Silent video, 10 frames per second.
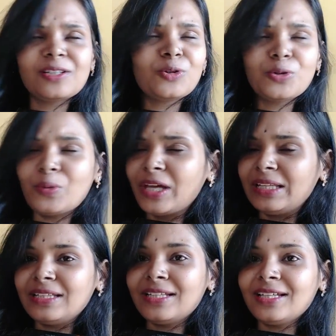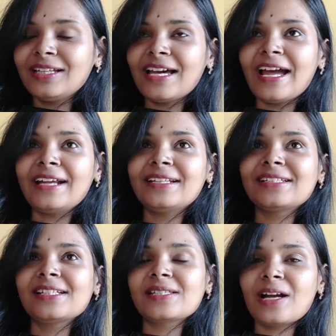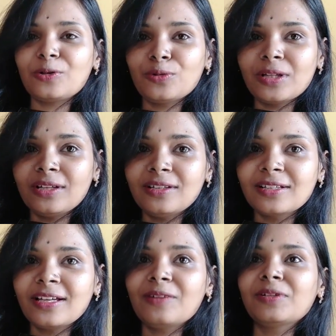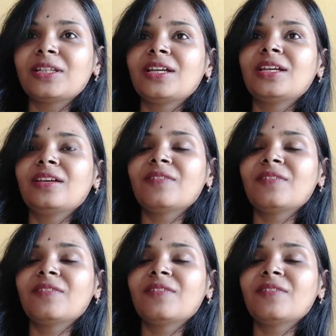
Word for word: She don't know anything, and she start to learn everything,